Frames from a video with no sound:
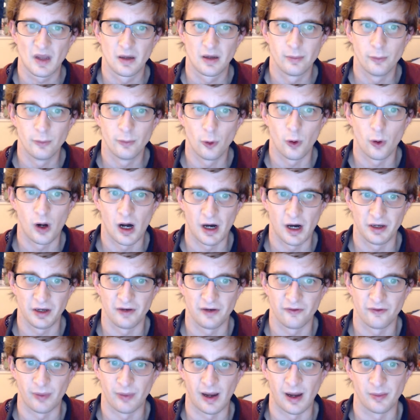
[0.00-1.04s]
more
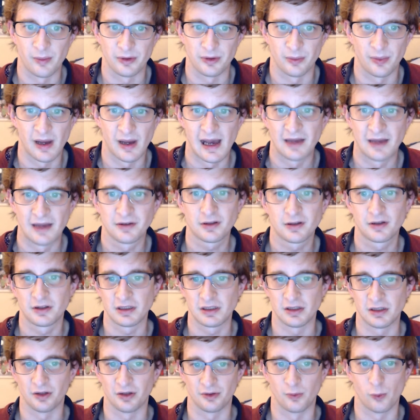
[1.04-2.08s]
harder for Bam to pass because
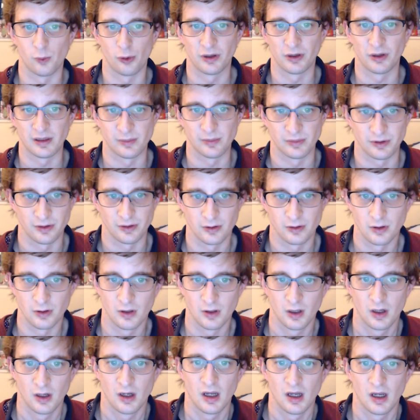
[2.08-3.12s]
he doesn't want him to.
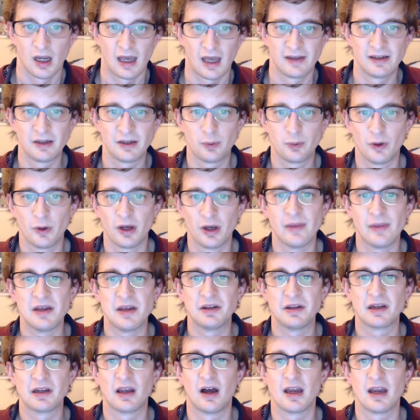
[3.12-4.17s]
And there's one
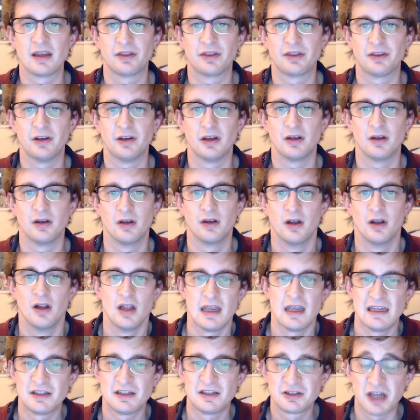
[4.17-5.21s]
amazing line that
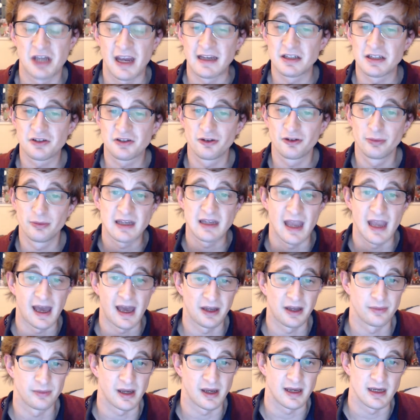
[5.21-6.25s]
is changed from the
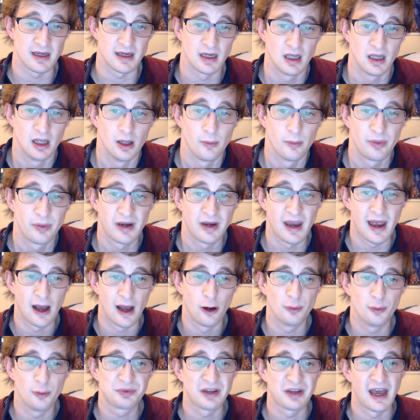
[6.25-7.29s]
anime, but it helped